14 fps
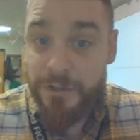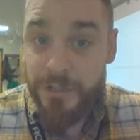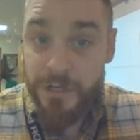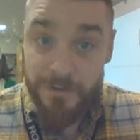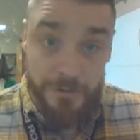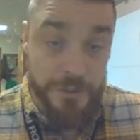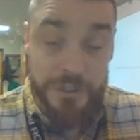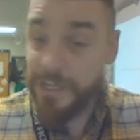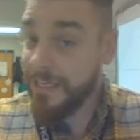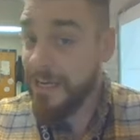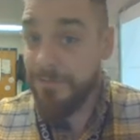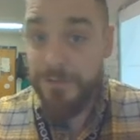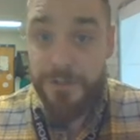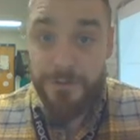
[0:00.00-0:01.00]
on the cover, just like
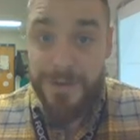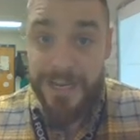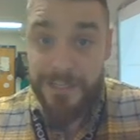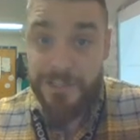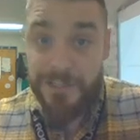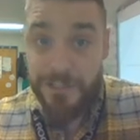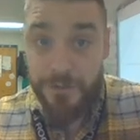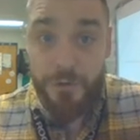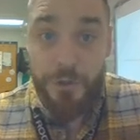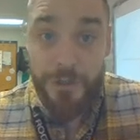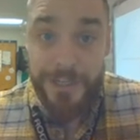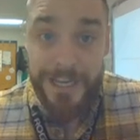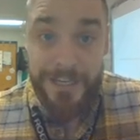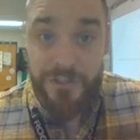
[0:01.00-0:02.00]
every other magazine you
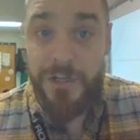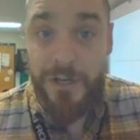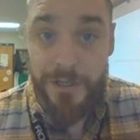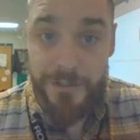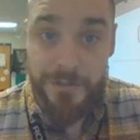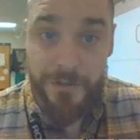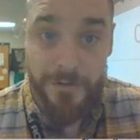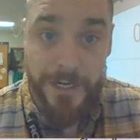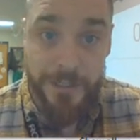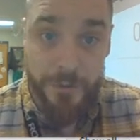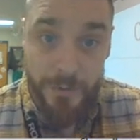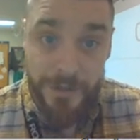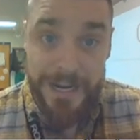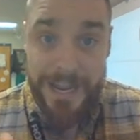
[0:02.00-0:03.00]
look at does. All right.
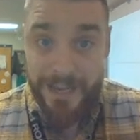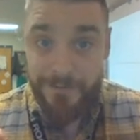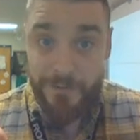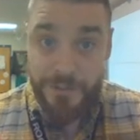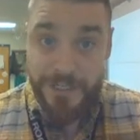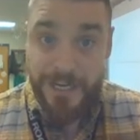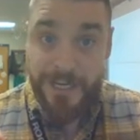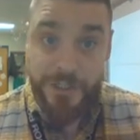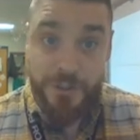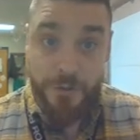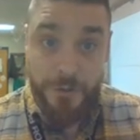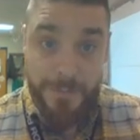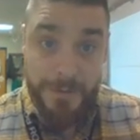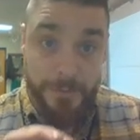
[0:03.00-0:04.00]
You want to advertise
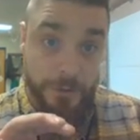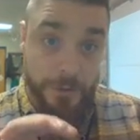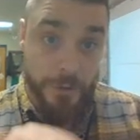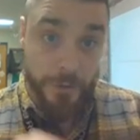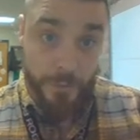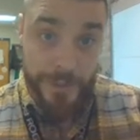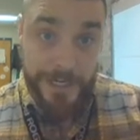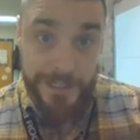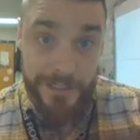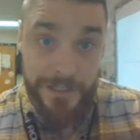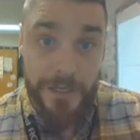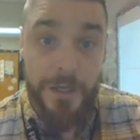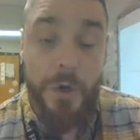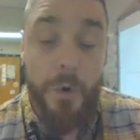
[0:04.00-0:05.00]
to the people who are going to read it
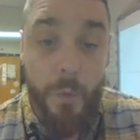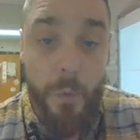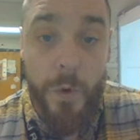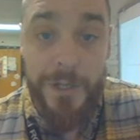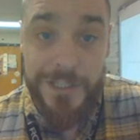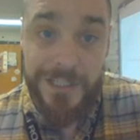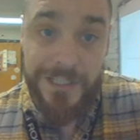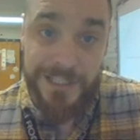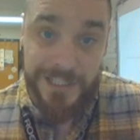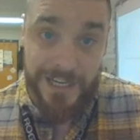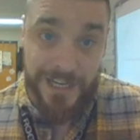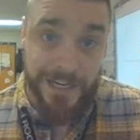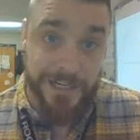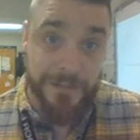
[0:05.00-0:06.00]
what's
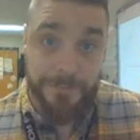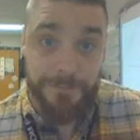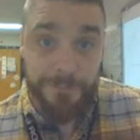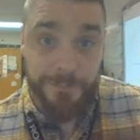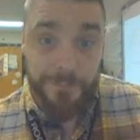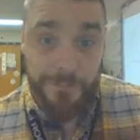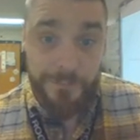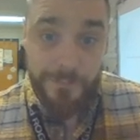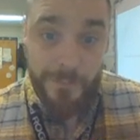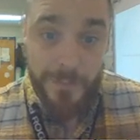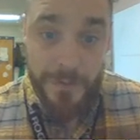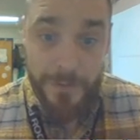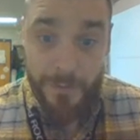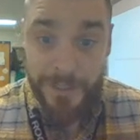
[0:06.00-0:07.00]
inside.
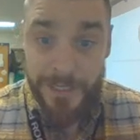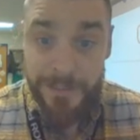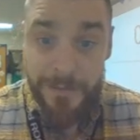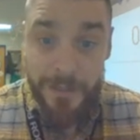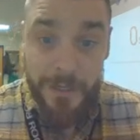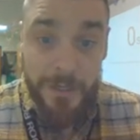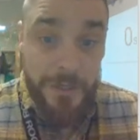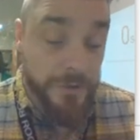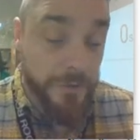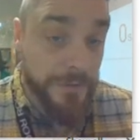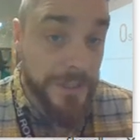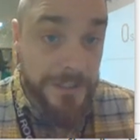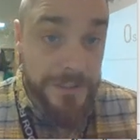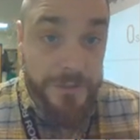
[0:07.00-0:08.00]
Okay, so
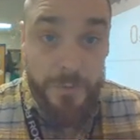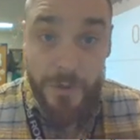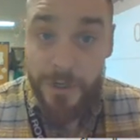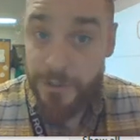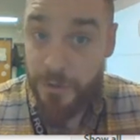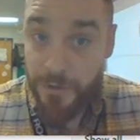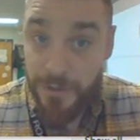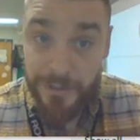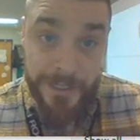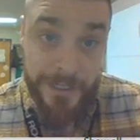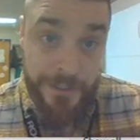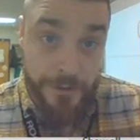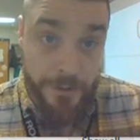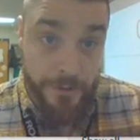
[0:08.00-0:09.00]
this is where you can
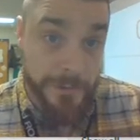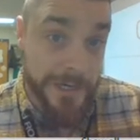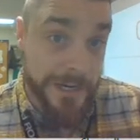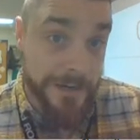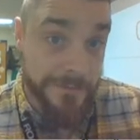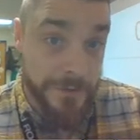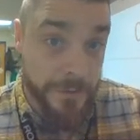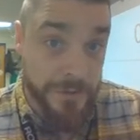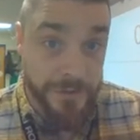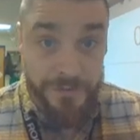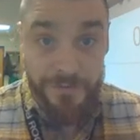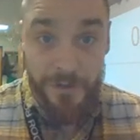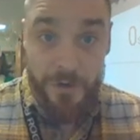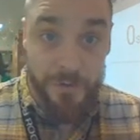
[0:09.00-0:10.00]
let your creative juices
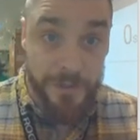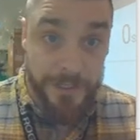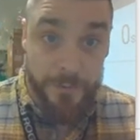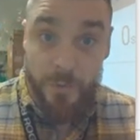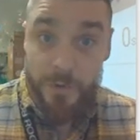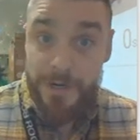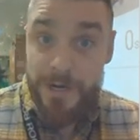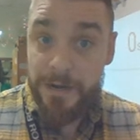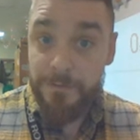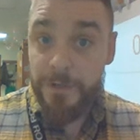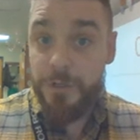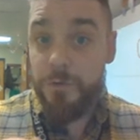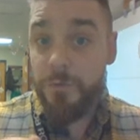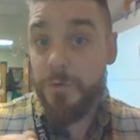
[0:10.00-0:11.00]
flow. Like whatever
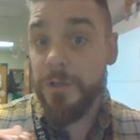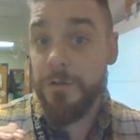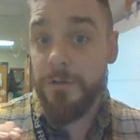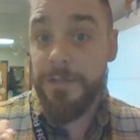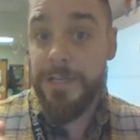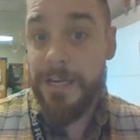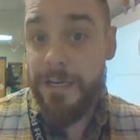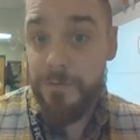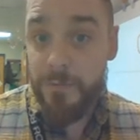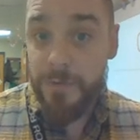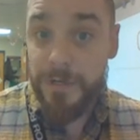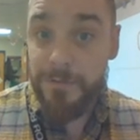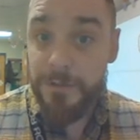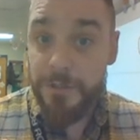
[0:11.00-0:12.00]
you want to create,
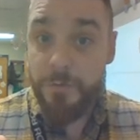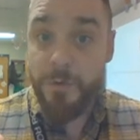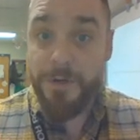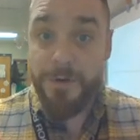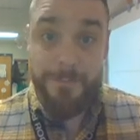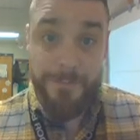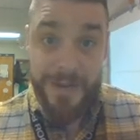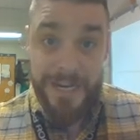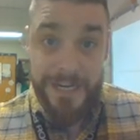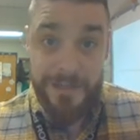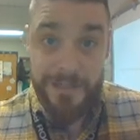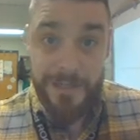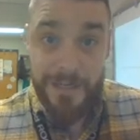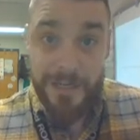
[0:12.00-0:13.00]
whatever you want to
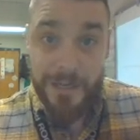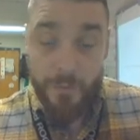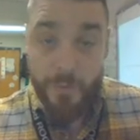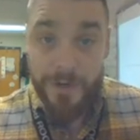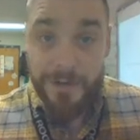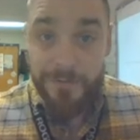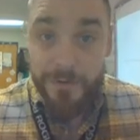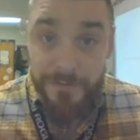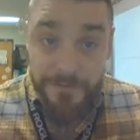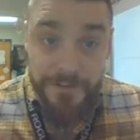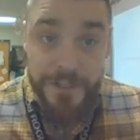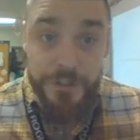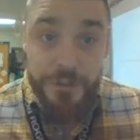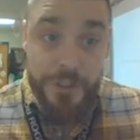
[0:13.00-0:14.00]
make, whatever
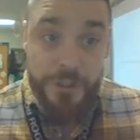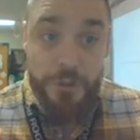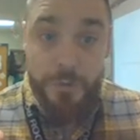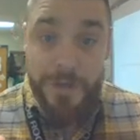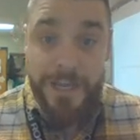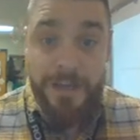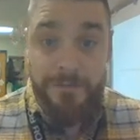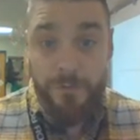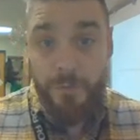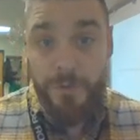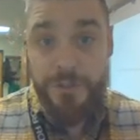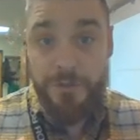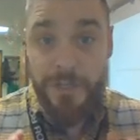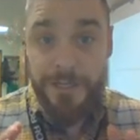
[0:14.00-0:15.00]
vision you have for
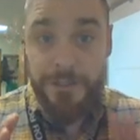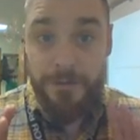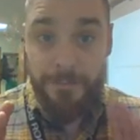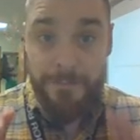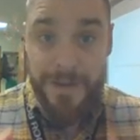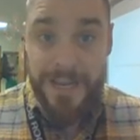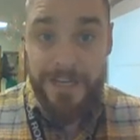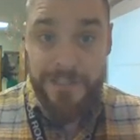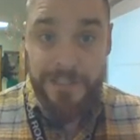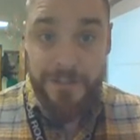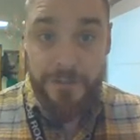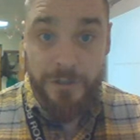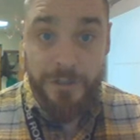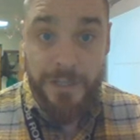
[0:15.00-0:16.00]
what you'd like your magazine
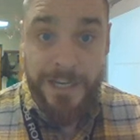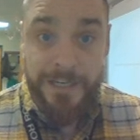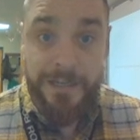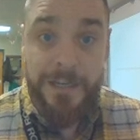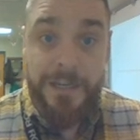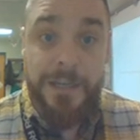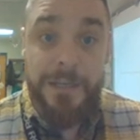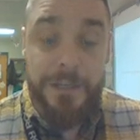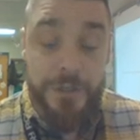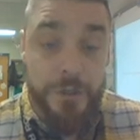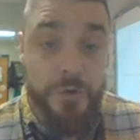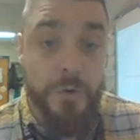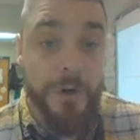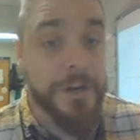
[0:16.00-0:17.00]
to look like,
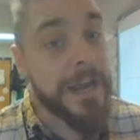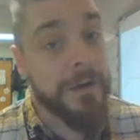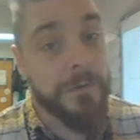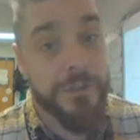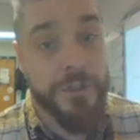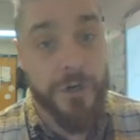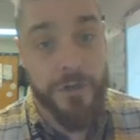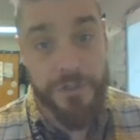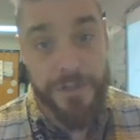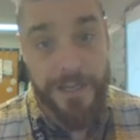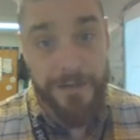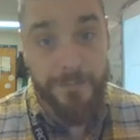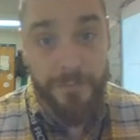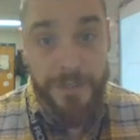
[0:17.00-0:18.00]
you are now in charge of
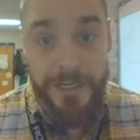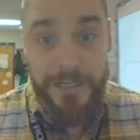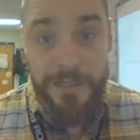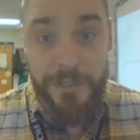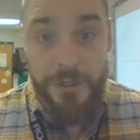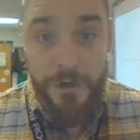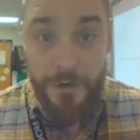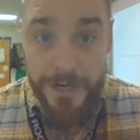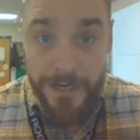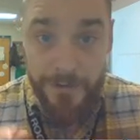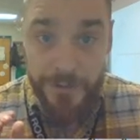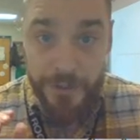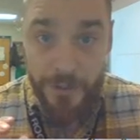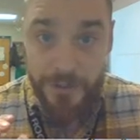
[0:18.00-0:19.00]
that. Okay, you're now
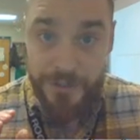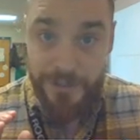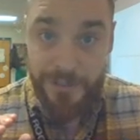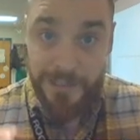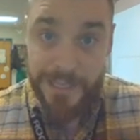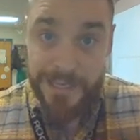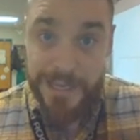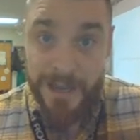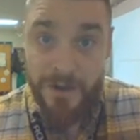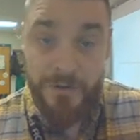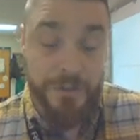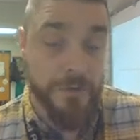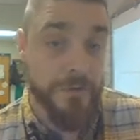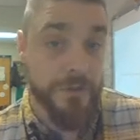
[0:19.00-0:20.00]
in charge of the
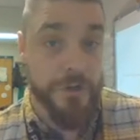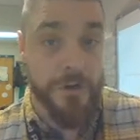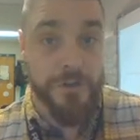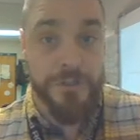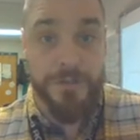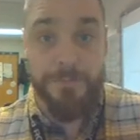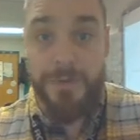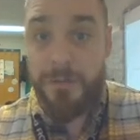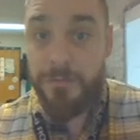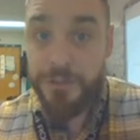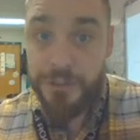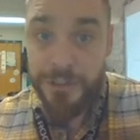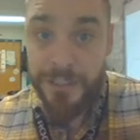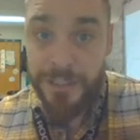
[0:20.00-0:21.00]
layout, you're in charge of the
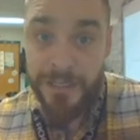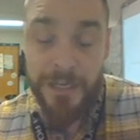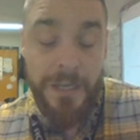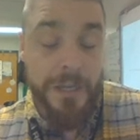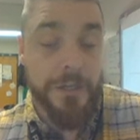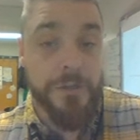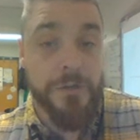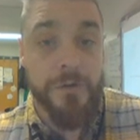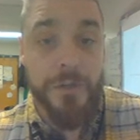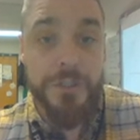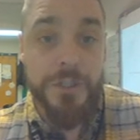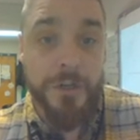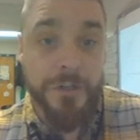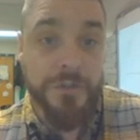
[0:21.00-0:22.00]
publishing, you're in
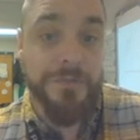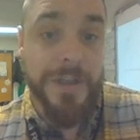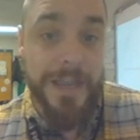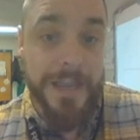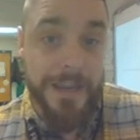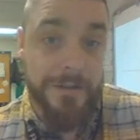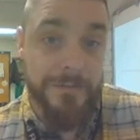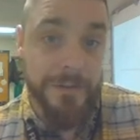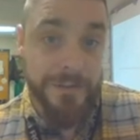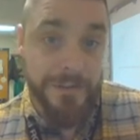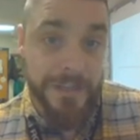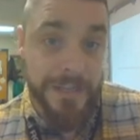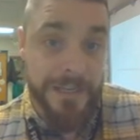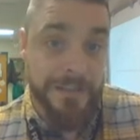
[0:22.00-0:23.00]
charge of
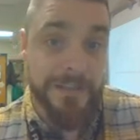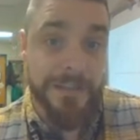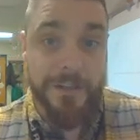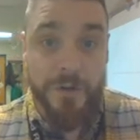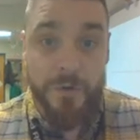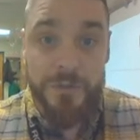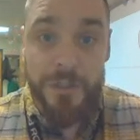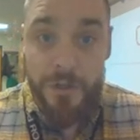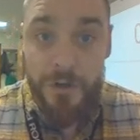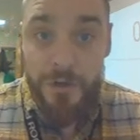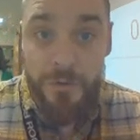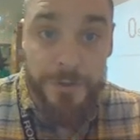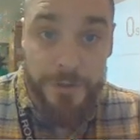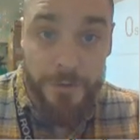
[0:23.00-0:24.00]
everything that goes
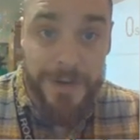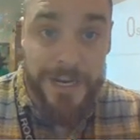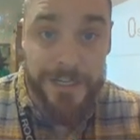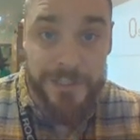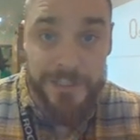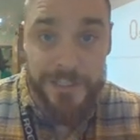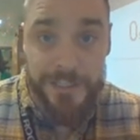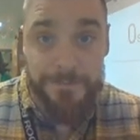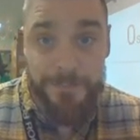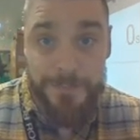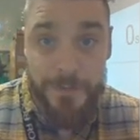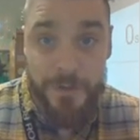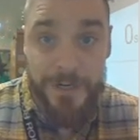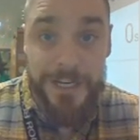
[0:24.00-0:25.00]
along with your magazine.
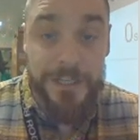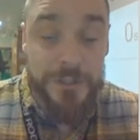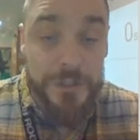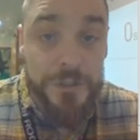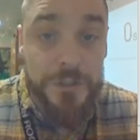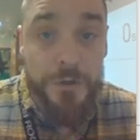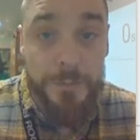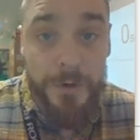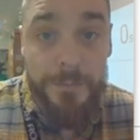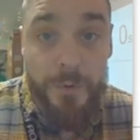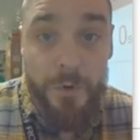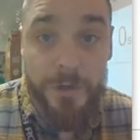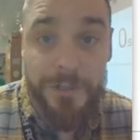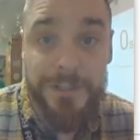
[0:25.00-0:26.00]
All right, it's super
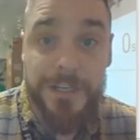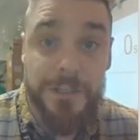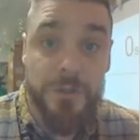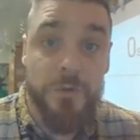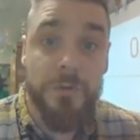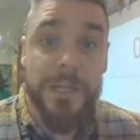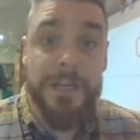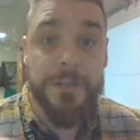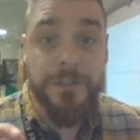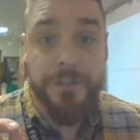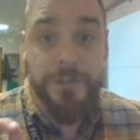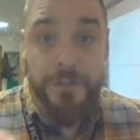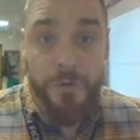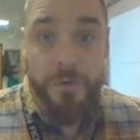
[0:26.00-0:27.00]
important that you let
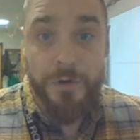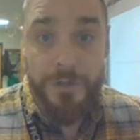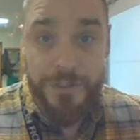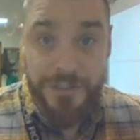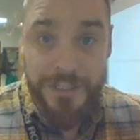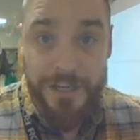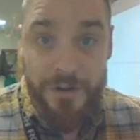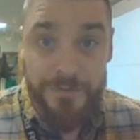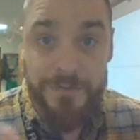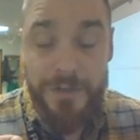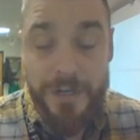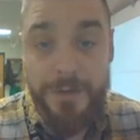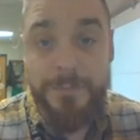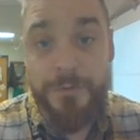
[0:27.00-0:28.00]
yourself
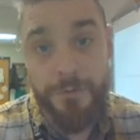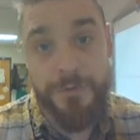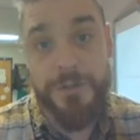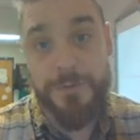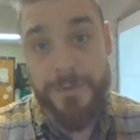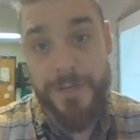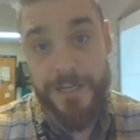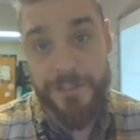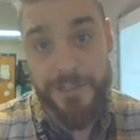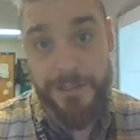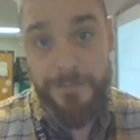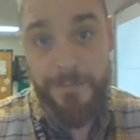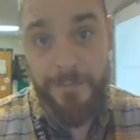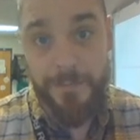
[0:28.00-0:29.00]
come through in this magazine.
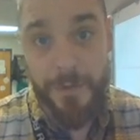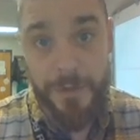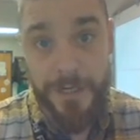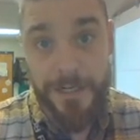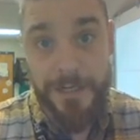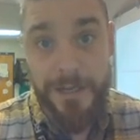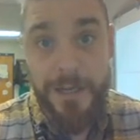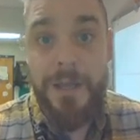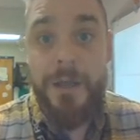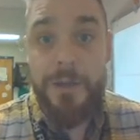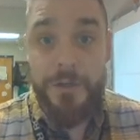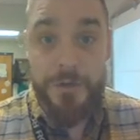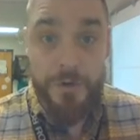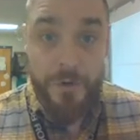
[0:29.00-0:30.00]
All right,
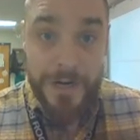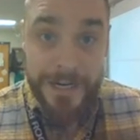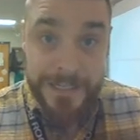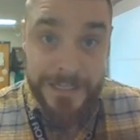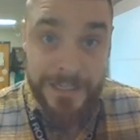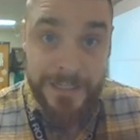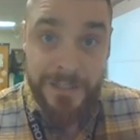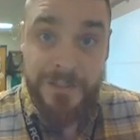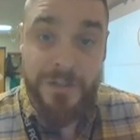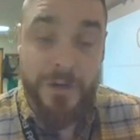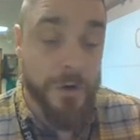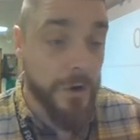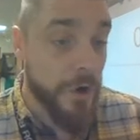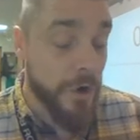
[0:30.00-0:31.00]
your ideas
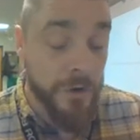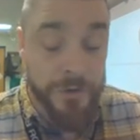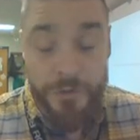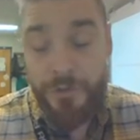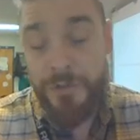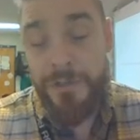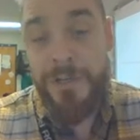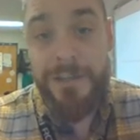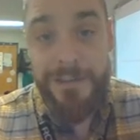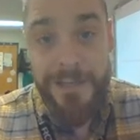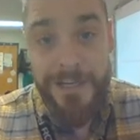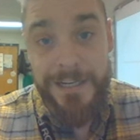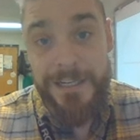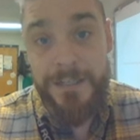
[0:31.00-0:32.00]
are all good,
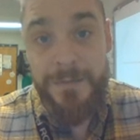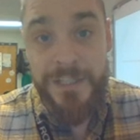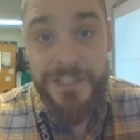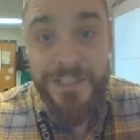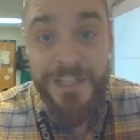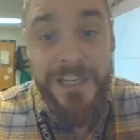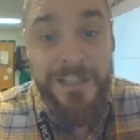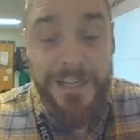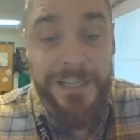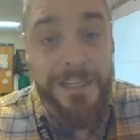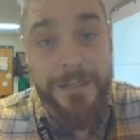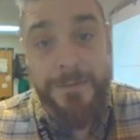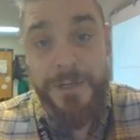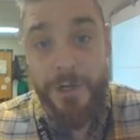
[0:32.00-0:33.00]
they need to be seen, they
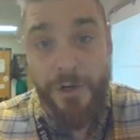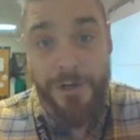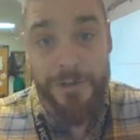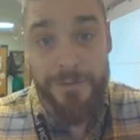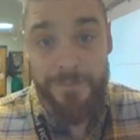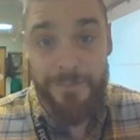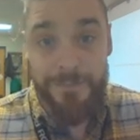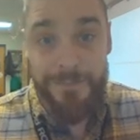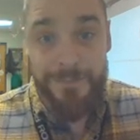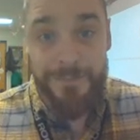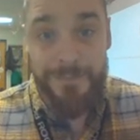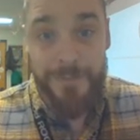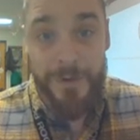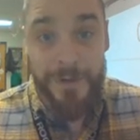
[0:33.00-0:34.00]
need to be heard.
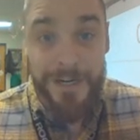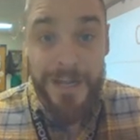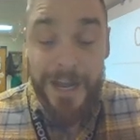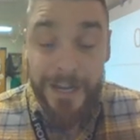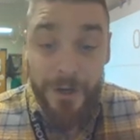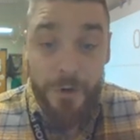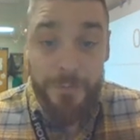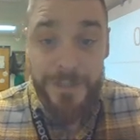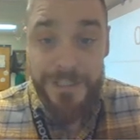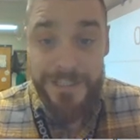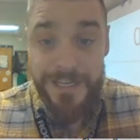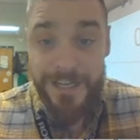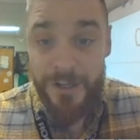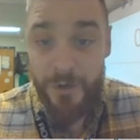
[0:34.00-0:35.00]
All right, I hope this
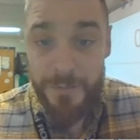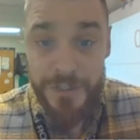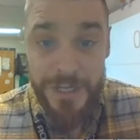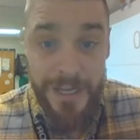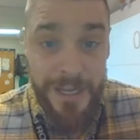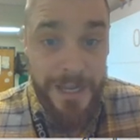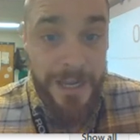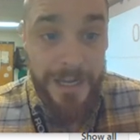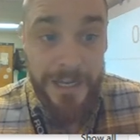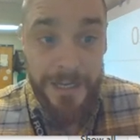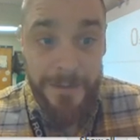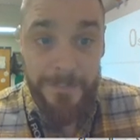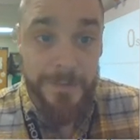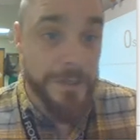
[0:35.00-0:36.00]
helps.
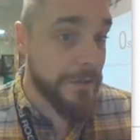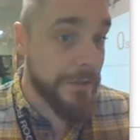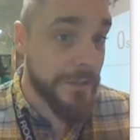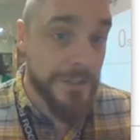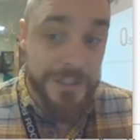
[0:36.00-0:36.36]
It's